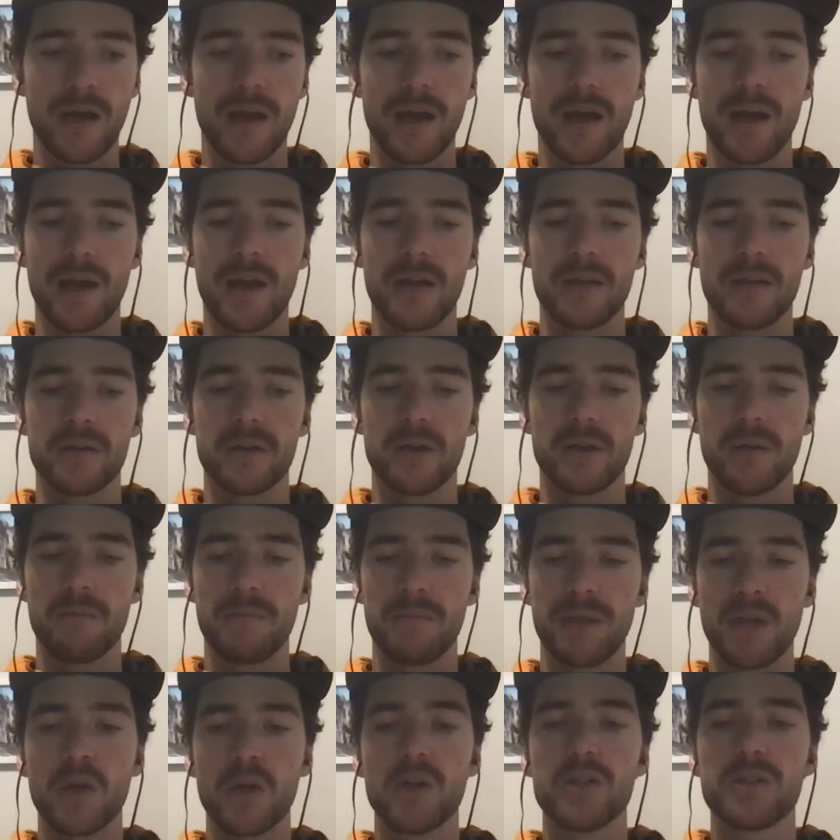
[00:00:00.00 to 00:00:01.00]
And
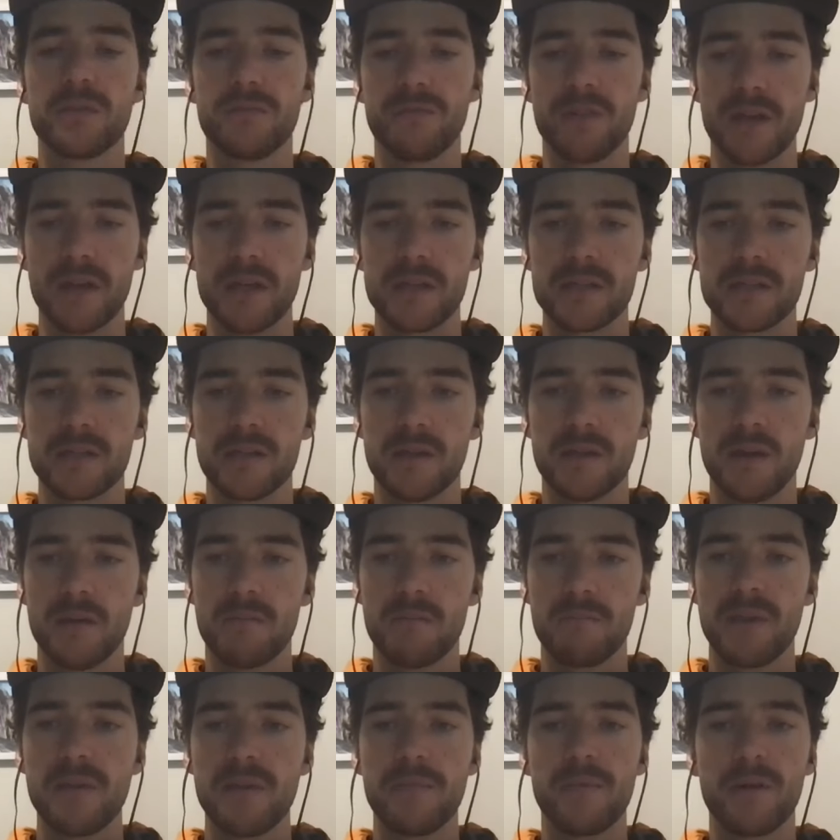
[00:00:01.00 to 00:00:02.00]
because of this,
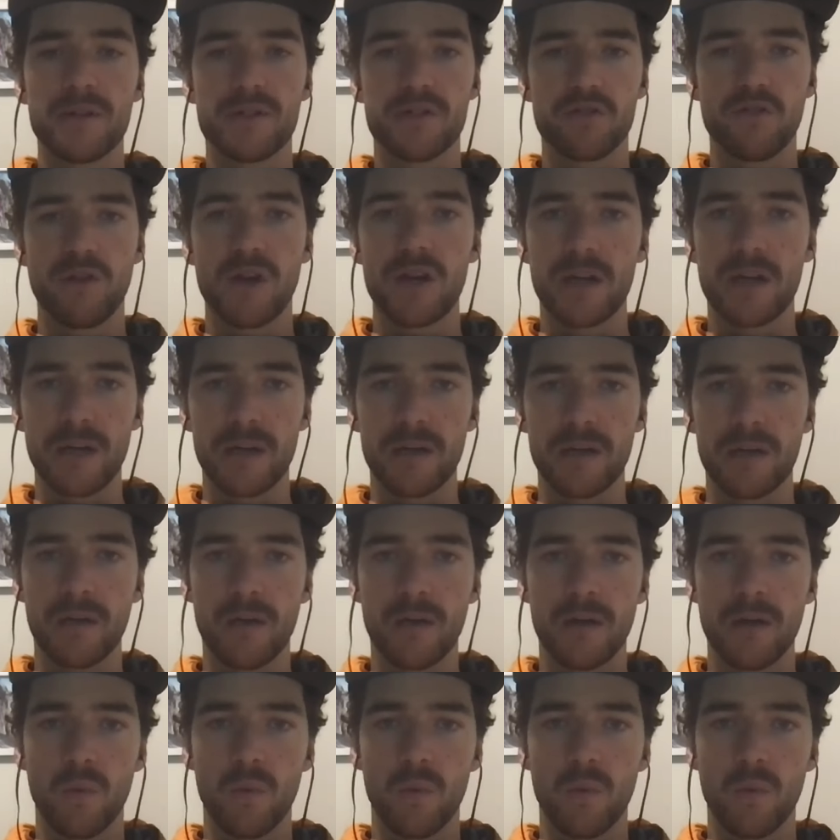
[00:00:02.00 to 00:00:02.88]
people are struggling.